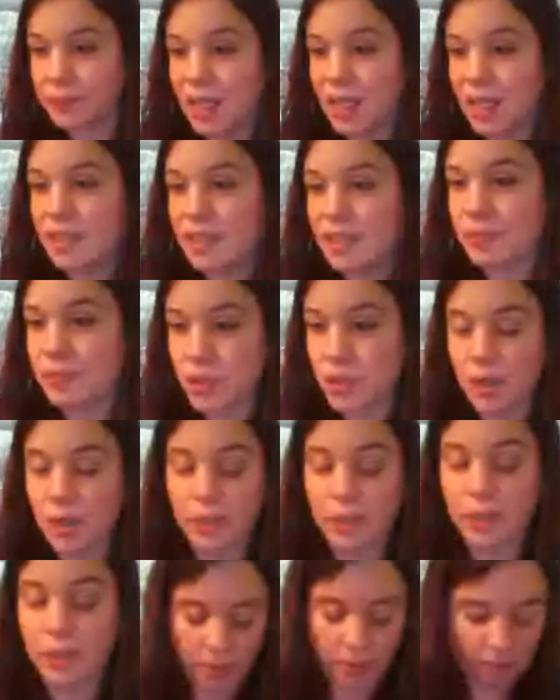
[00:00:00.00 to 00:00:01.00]
I think for
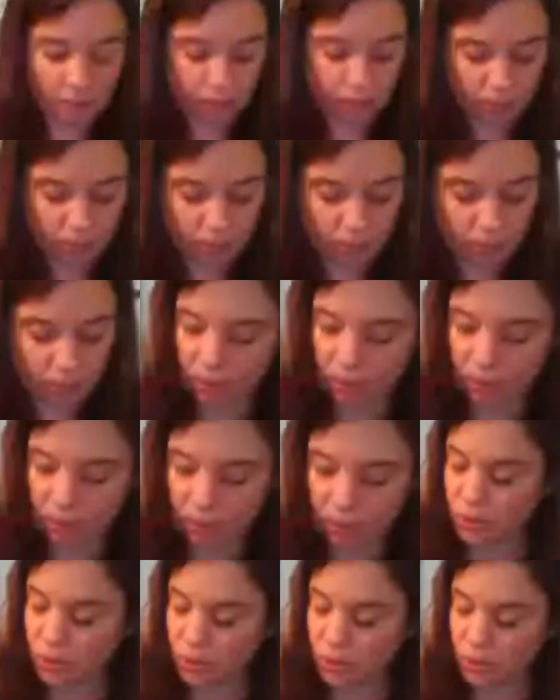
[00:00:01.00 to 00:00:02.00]
Trello, though,
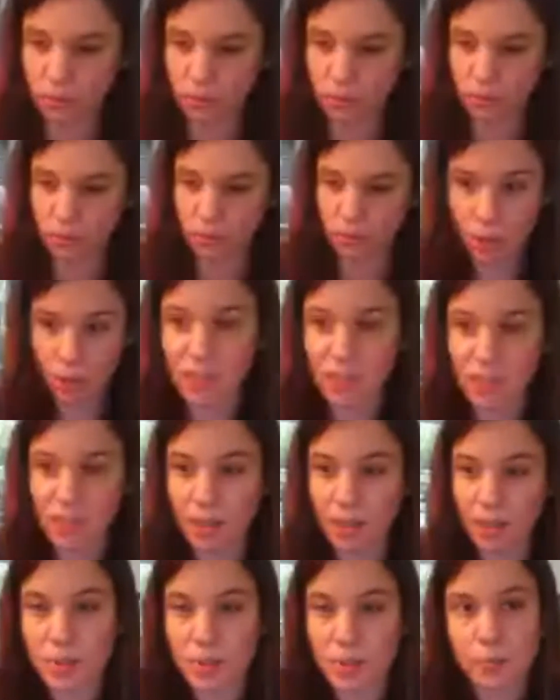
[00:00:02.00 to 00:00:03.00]
we should try to
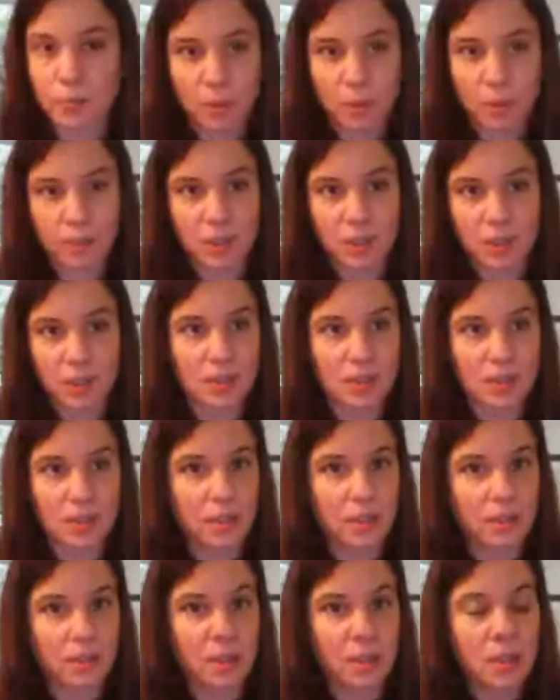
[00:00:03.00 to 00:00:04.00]
set up some more
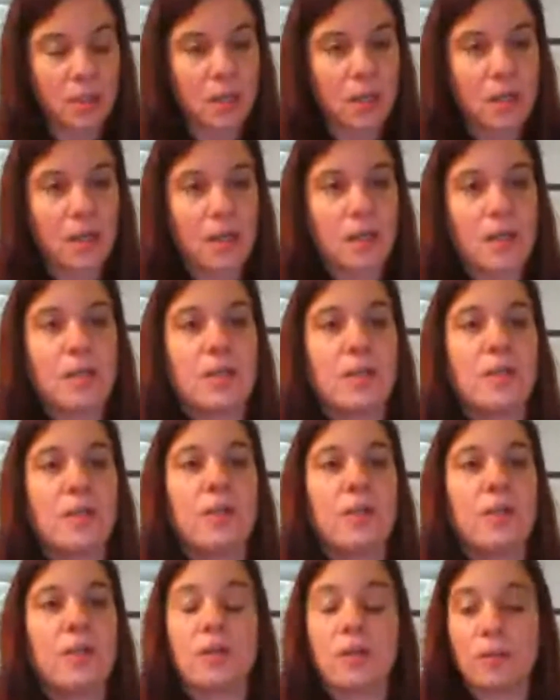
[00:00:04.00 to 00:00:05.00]
meetings and
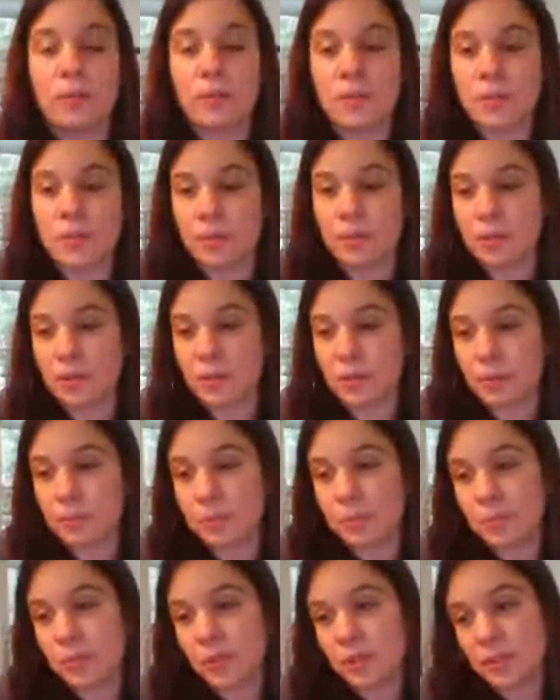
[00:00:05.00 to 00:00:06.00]
go into a little
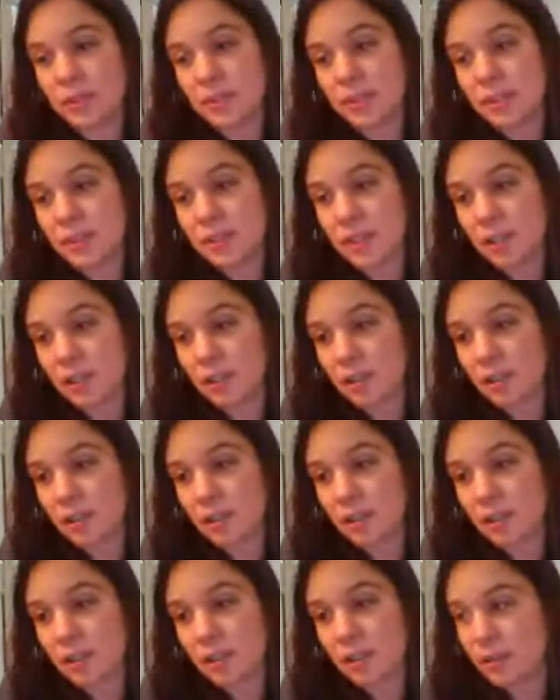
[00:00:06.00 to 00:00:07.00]
more detail
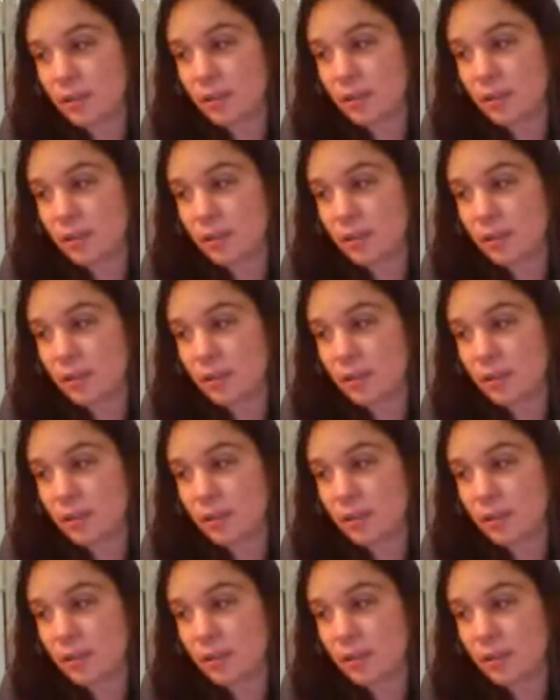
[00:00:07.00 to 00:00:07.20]
on it,